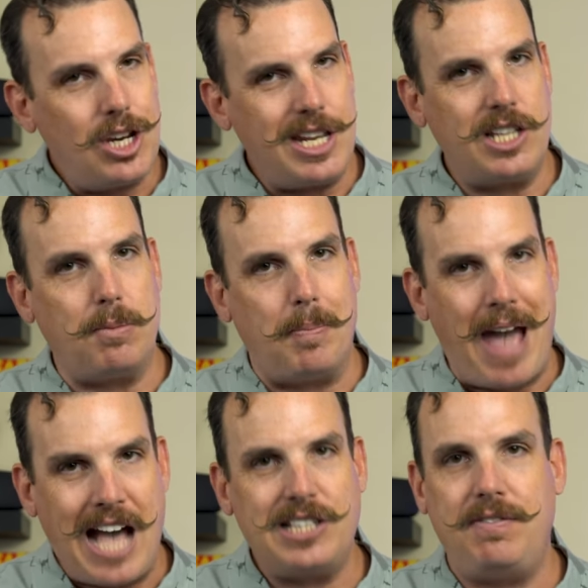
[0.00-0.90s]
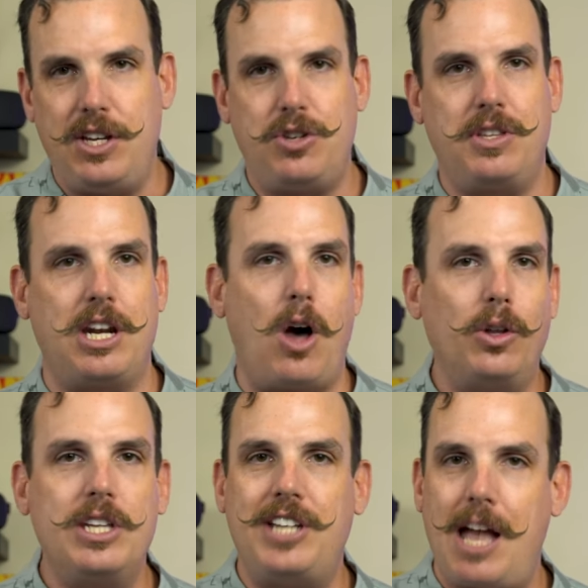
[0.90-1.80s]
cheating is a massive issue that not
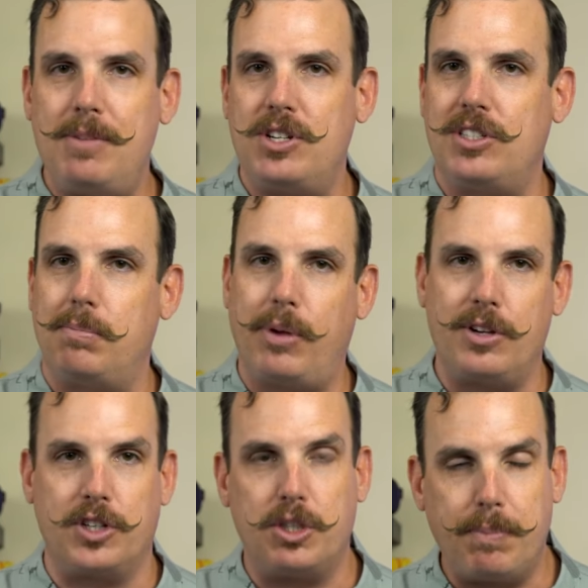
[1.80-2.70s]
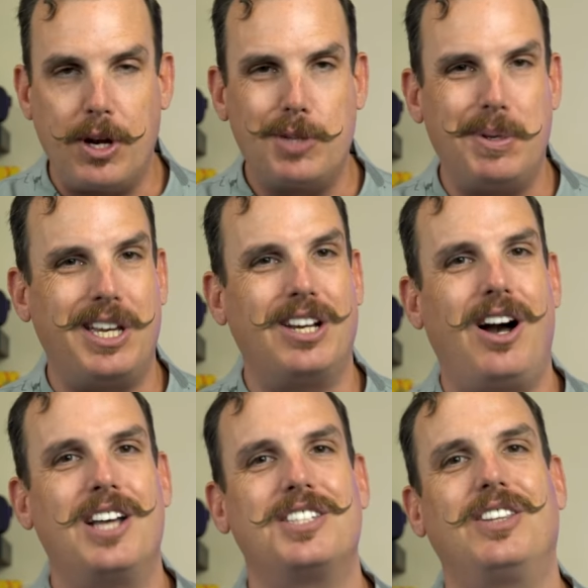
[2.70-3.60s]
only damages the player's experience but can
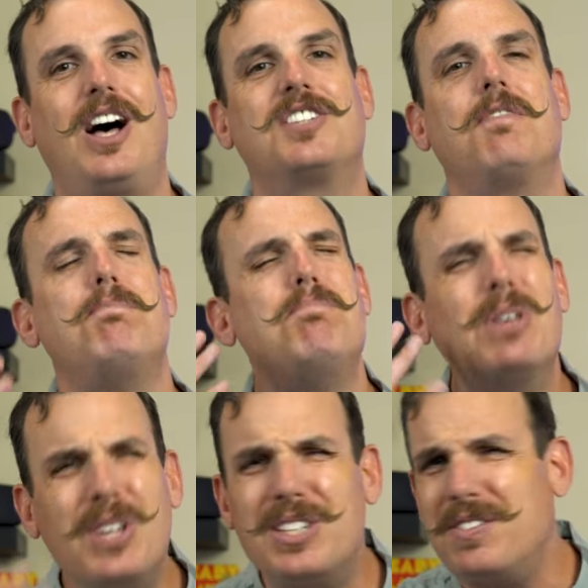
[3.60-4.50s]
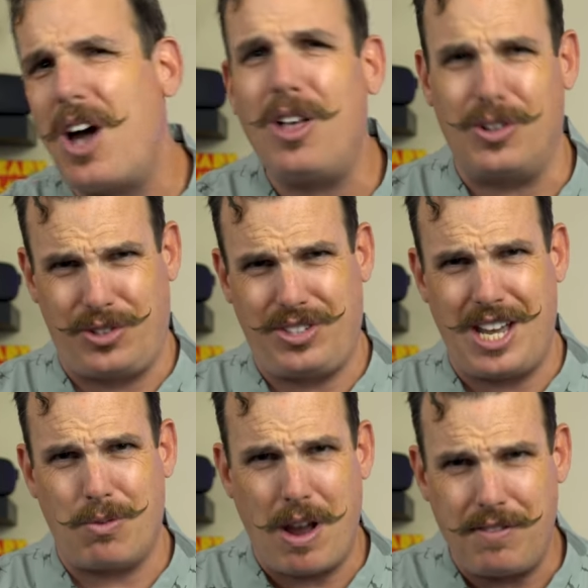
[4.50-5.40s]
cause the loss of millions of dollars
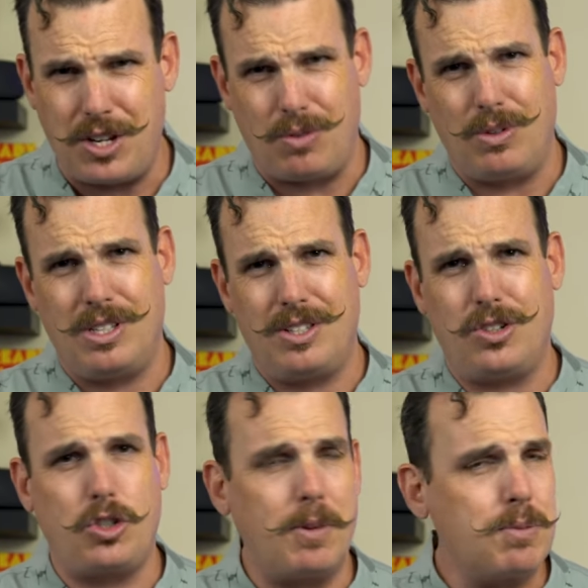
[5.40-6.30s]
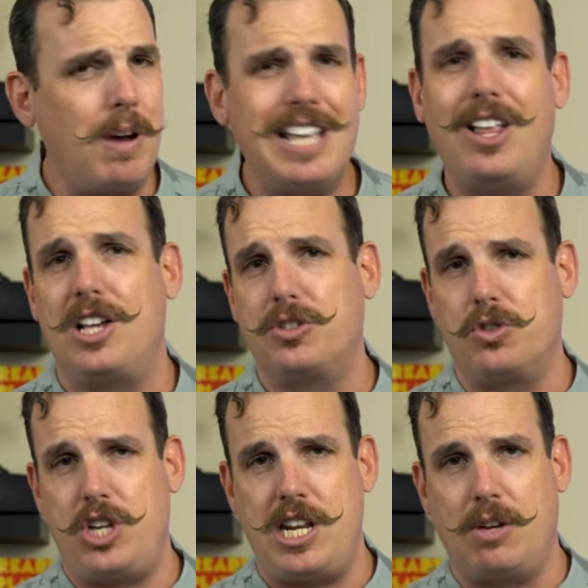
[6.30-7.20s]
in revenue. There's so much money lost
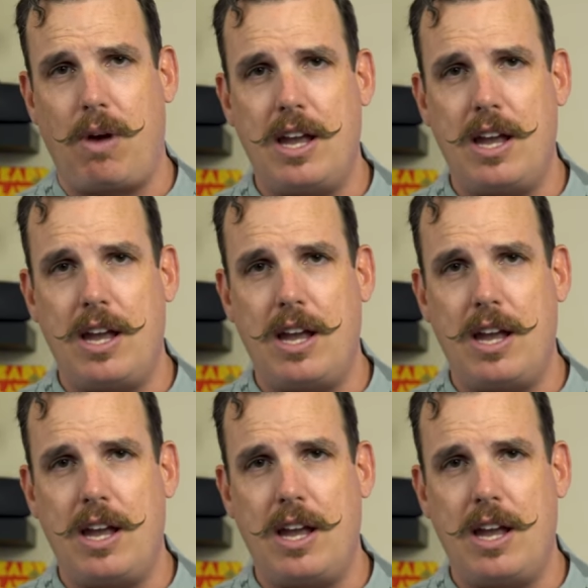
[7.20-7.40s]
through cheating,